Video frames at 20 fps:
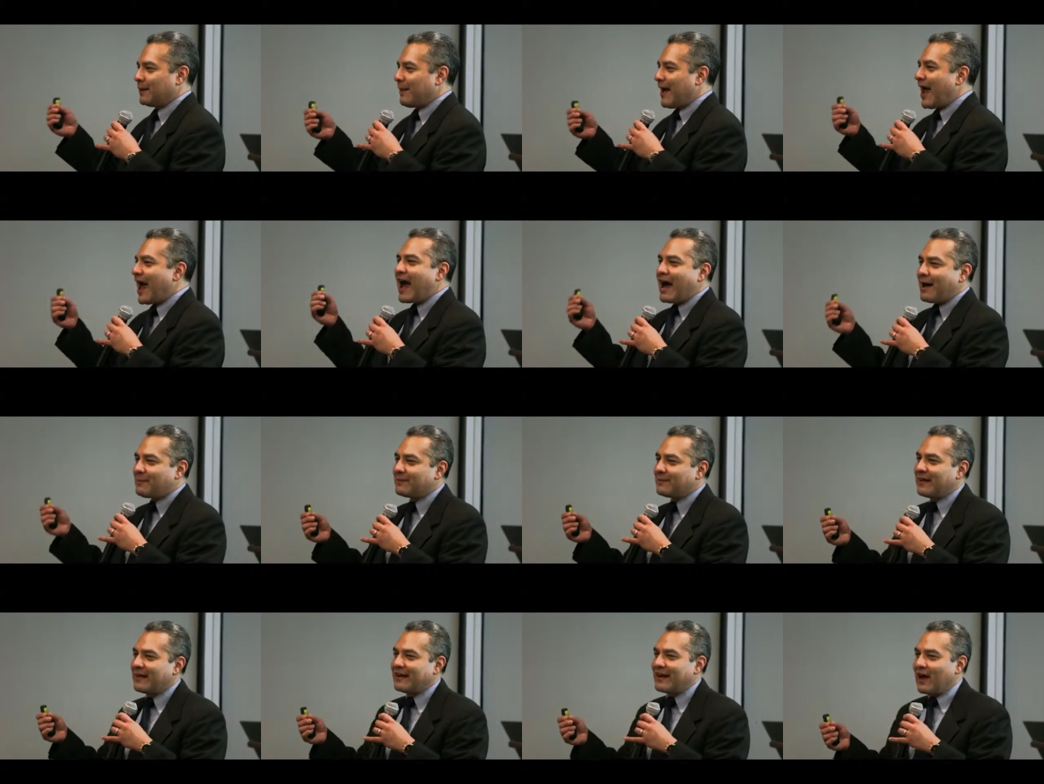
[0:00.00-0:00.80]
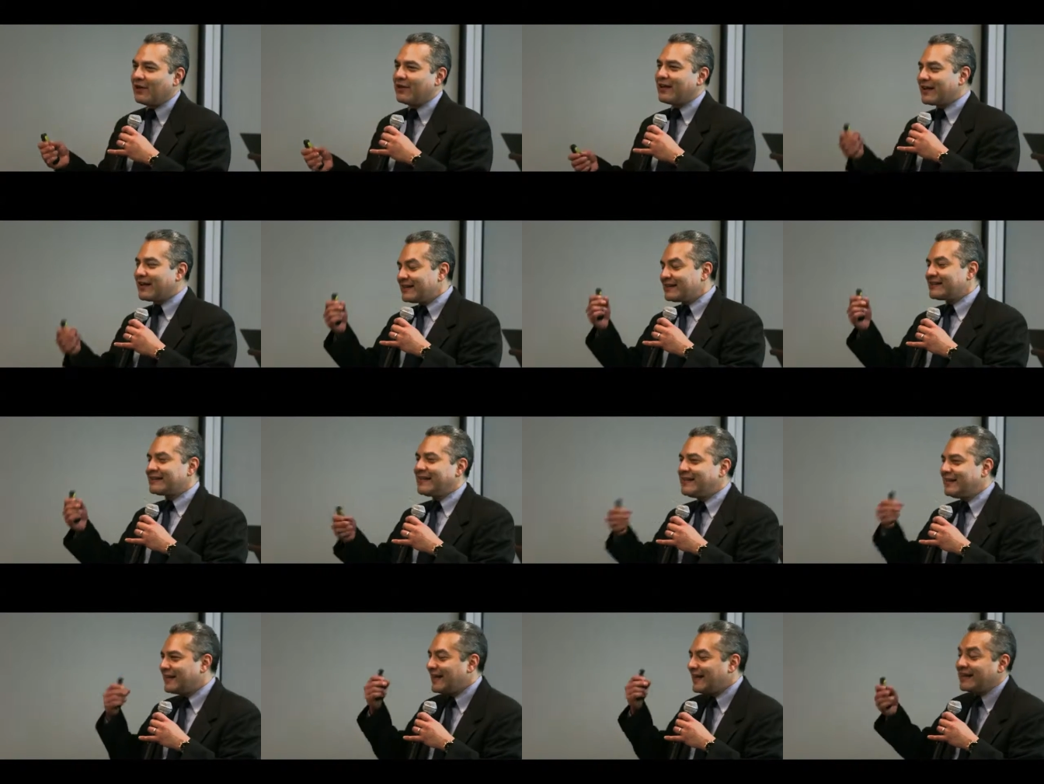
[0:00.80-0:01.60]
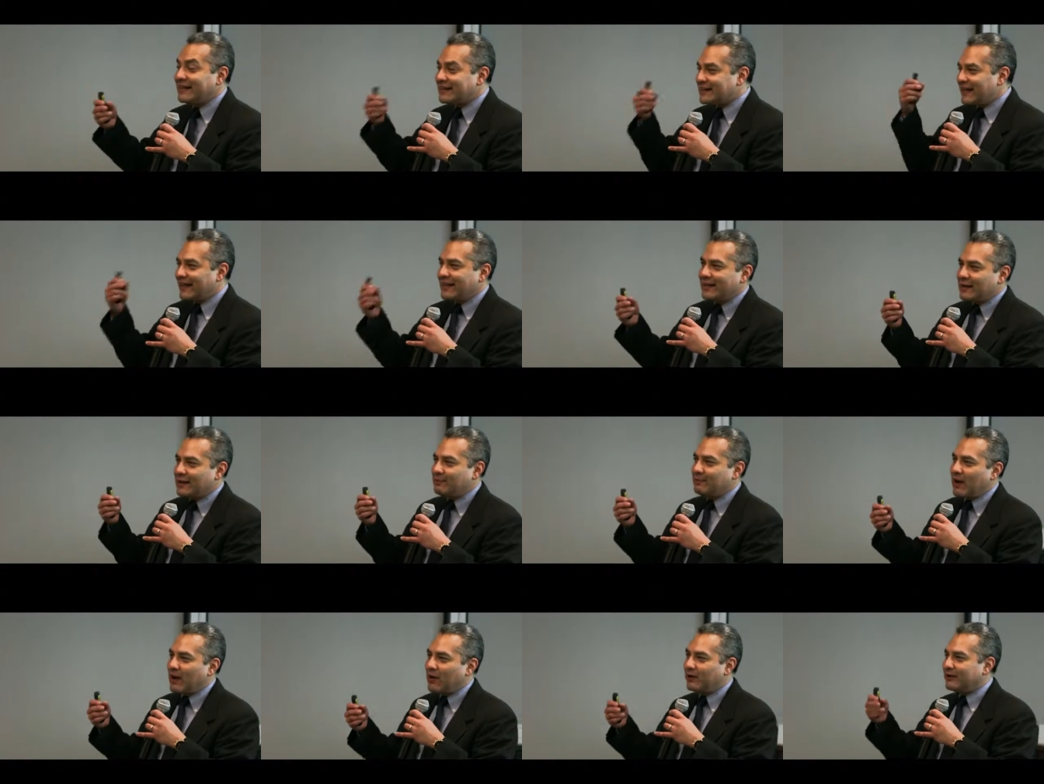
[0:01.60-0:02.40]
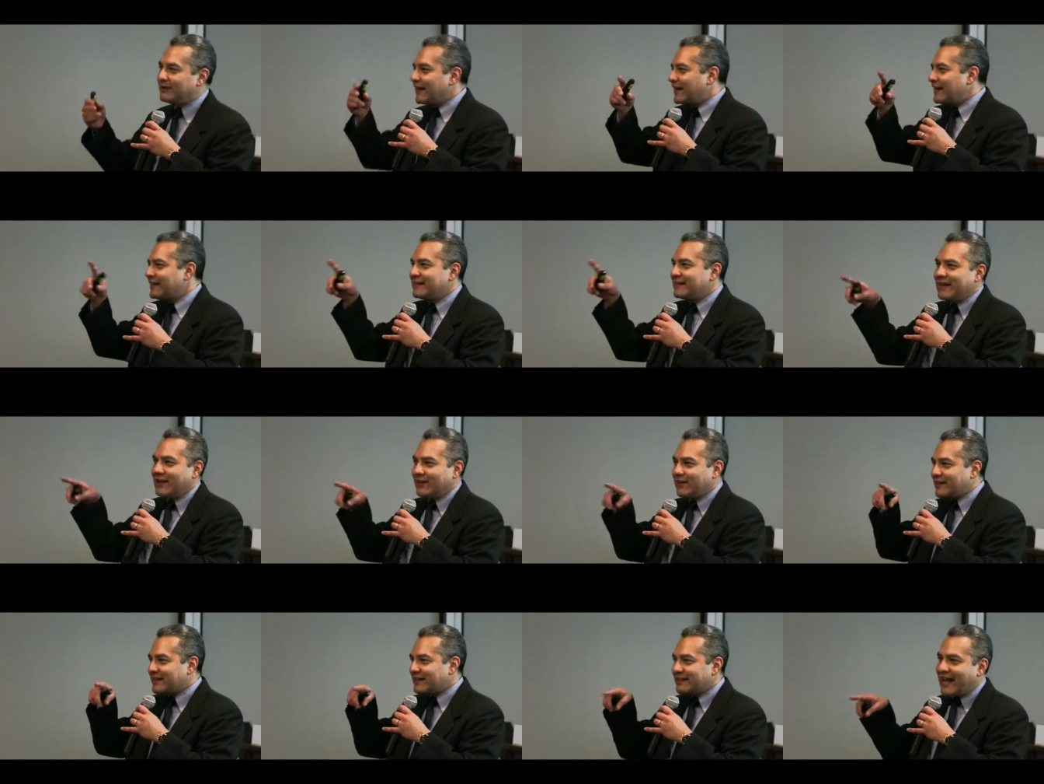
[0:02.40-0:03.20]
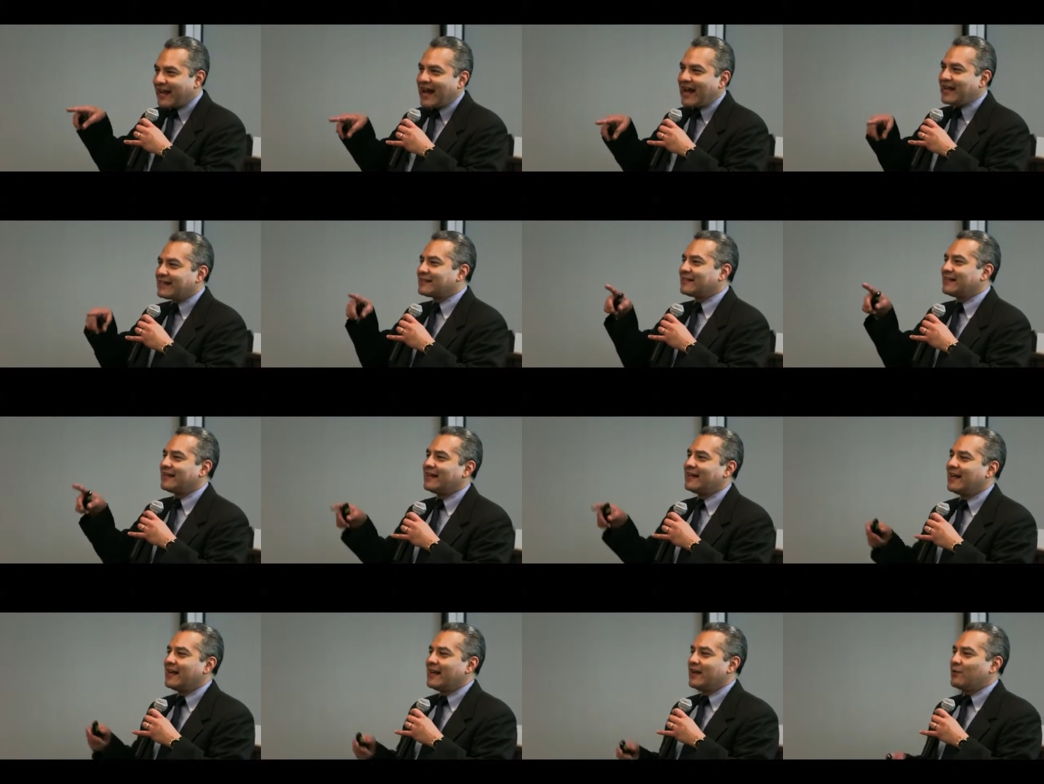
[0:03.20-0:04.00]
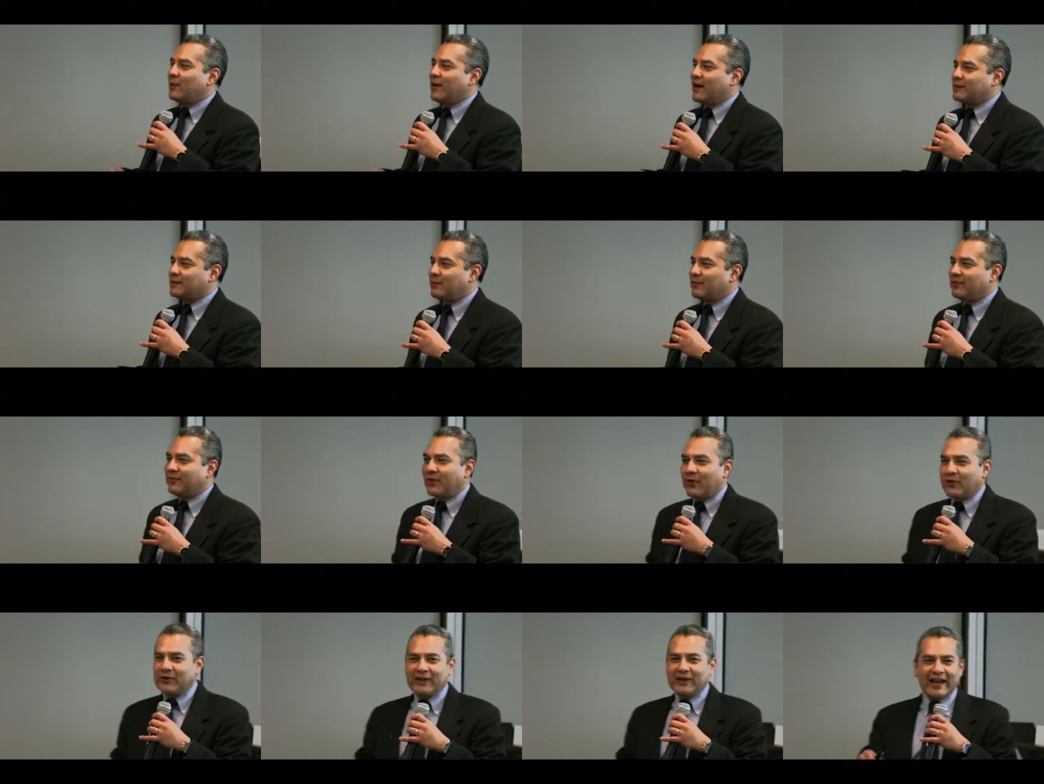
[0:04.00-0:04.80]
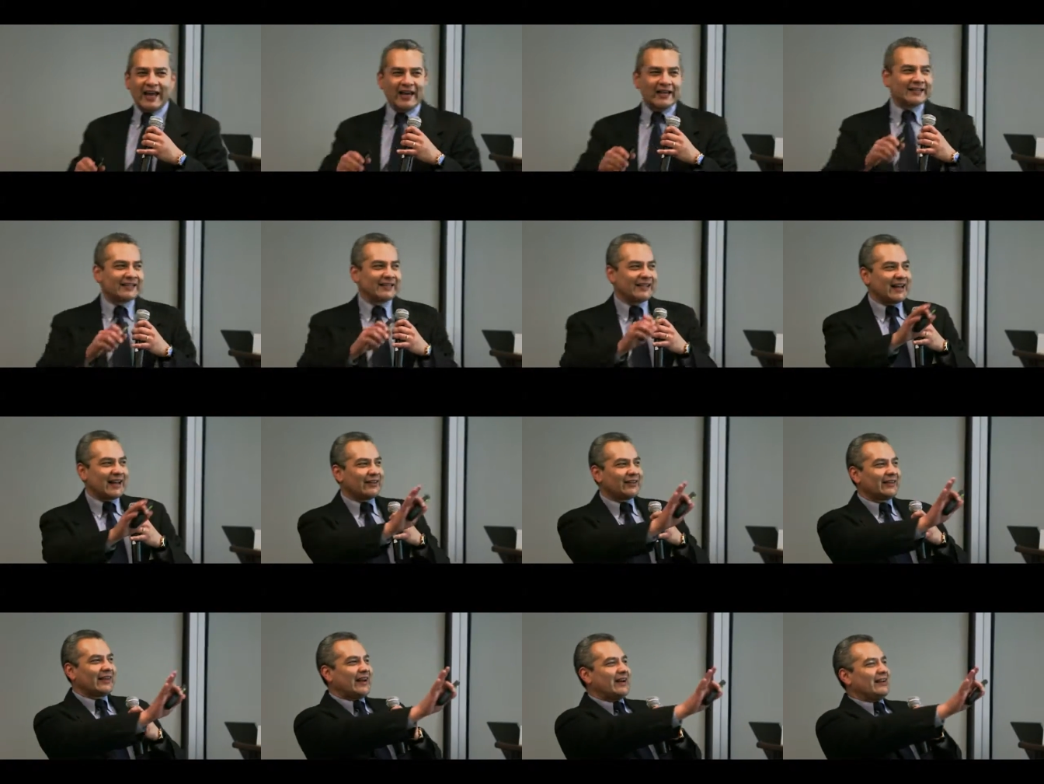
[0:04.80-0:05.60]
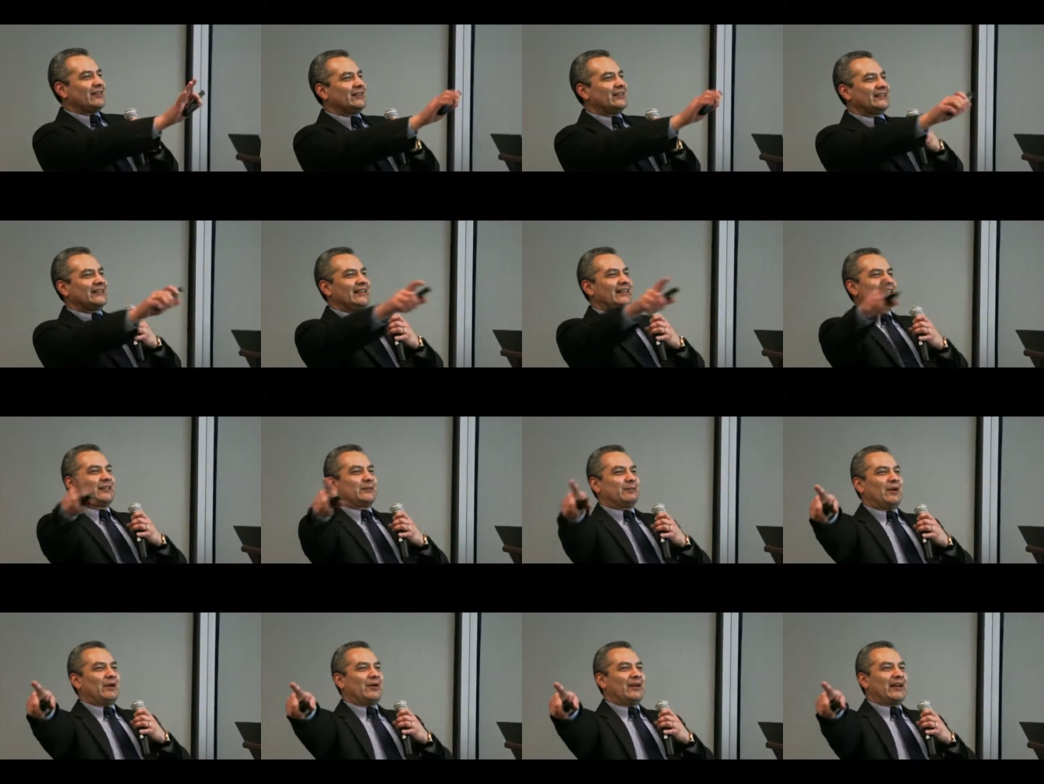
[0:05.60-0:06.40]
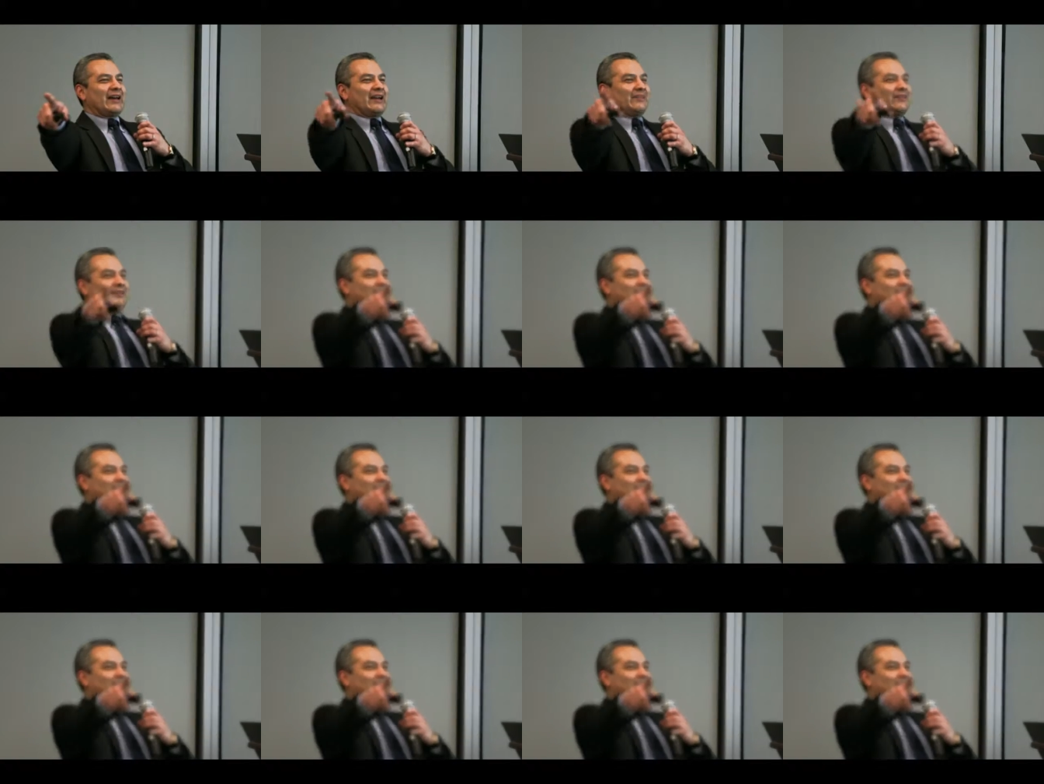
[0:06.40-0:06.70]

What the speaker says: app that now they can see the inside of the boat, they can see all the stats, and whereas before you kind of sit out there and you'd see this boat,